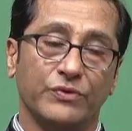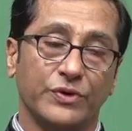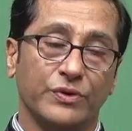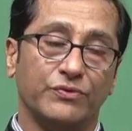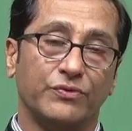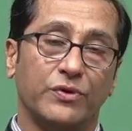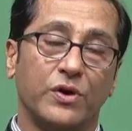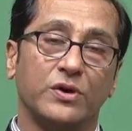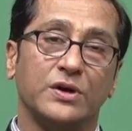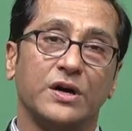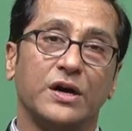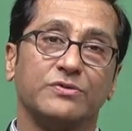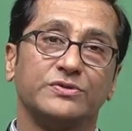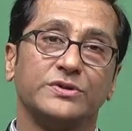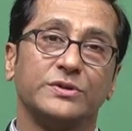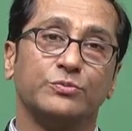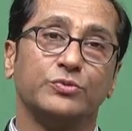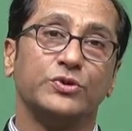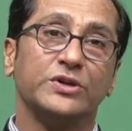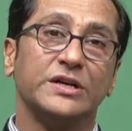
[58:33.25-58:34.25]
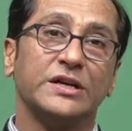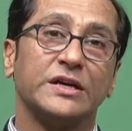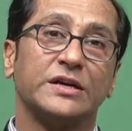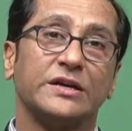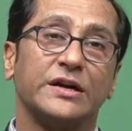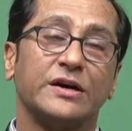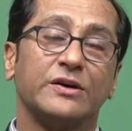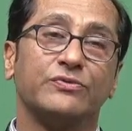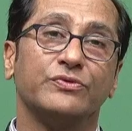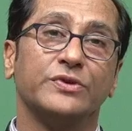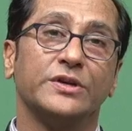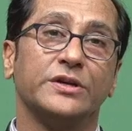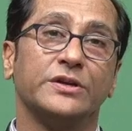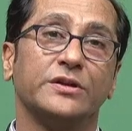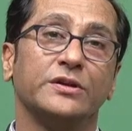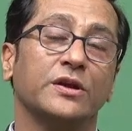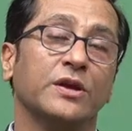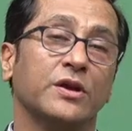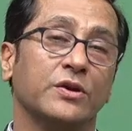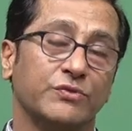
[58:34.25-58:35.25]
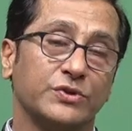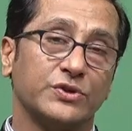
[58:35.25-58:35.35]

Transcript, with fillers: We found after putting graphene